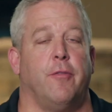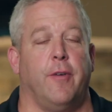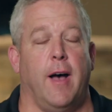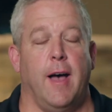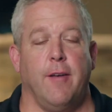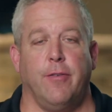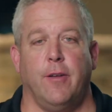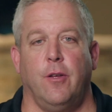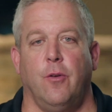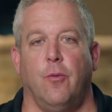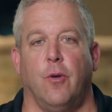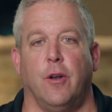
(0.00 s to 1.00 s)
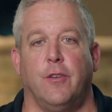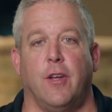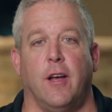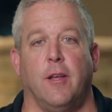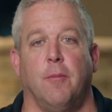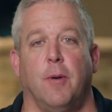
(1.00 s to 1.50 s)
5, I want to
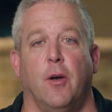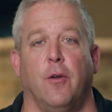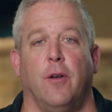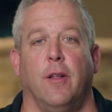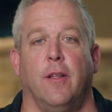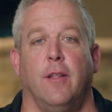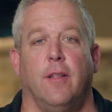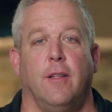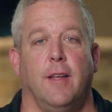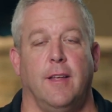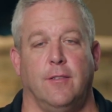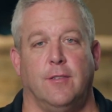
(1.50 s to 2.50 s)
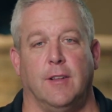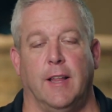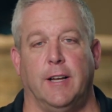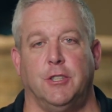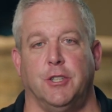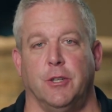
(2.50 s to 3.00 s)
talk to you about
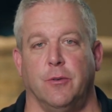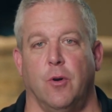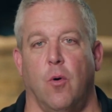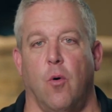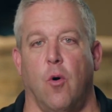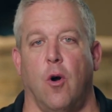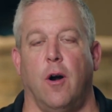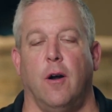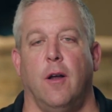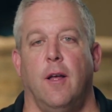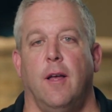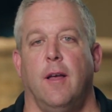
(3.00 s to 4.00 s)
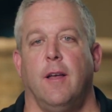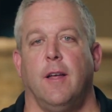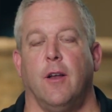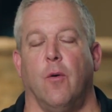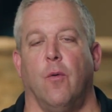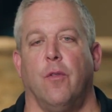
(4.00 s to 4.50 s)
insulation, or
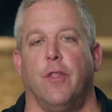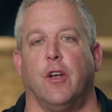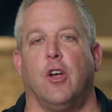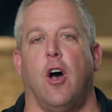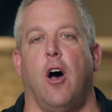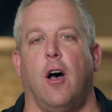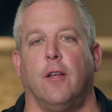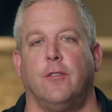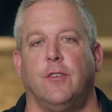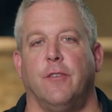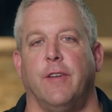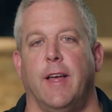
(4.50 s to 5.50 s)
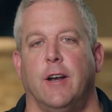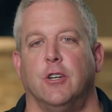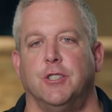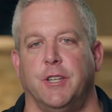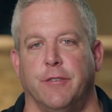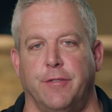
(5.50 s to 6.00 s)
the cost of
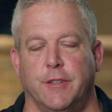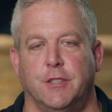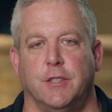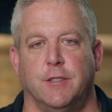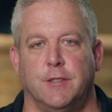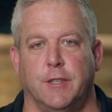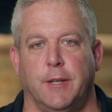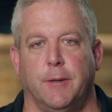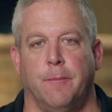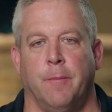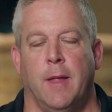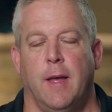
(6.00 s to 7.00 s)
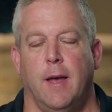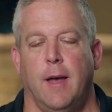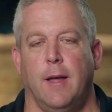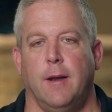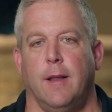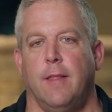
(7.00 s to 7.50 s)
energy efficiency.
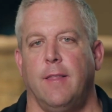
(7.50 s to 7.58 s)
And